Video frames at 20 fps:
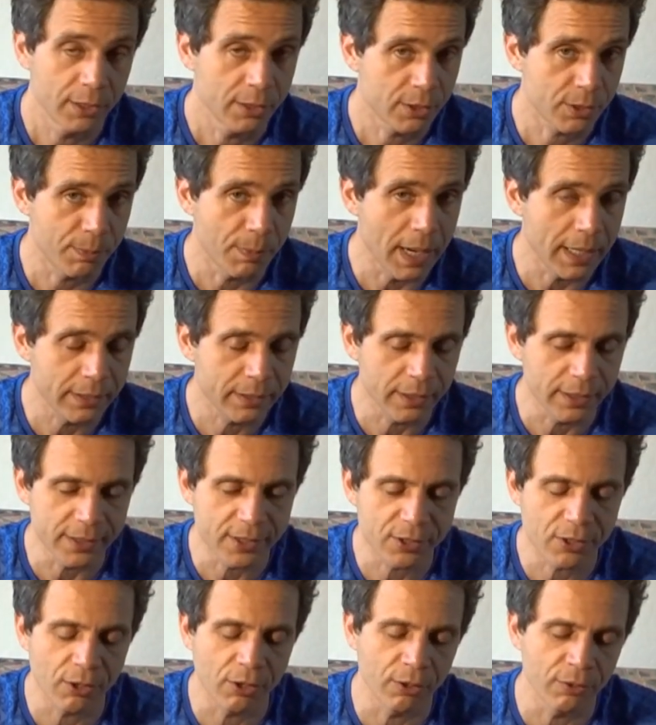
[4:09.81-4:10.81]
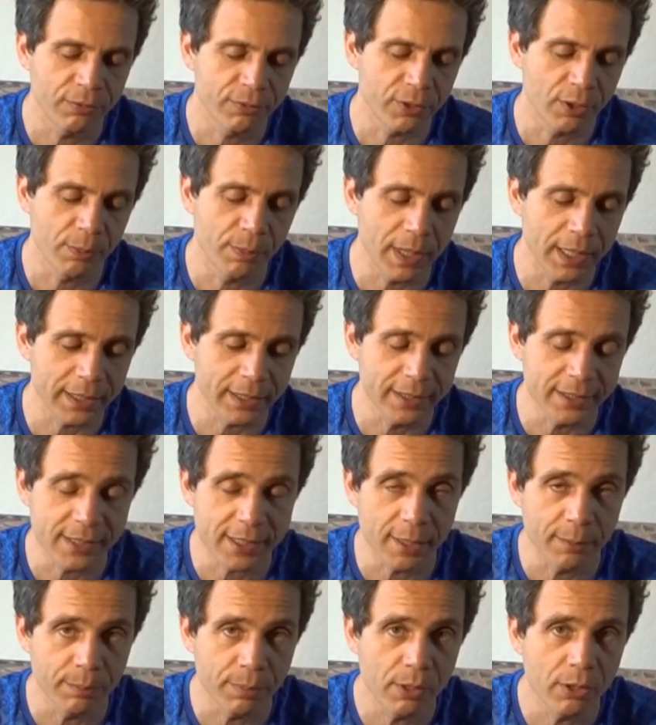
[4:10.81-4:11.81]
Smartly so, from a marketing
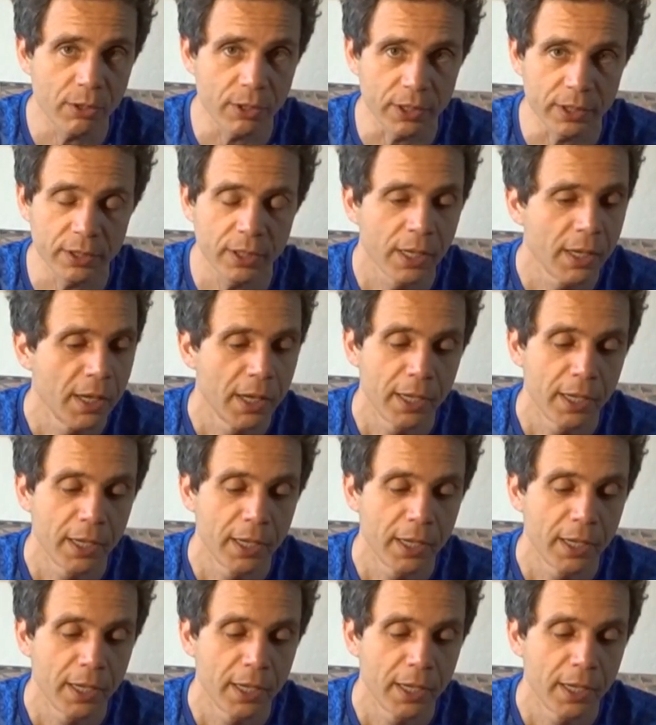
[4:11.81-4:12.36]
standpoint,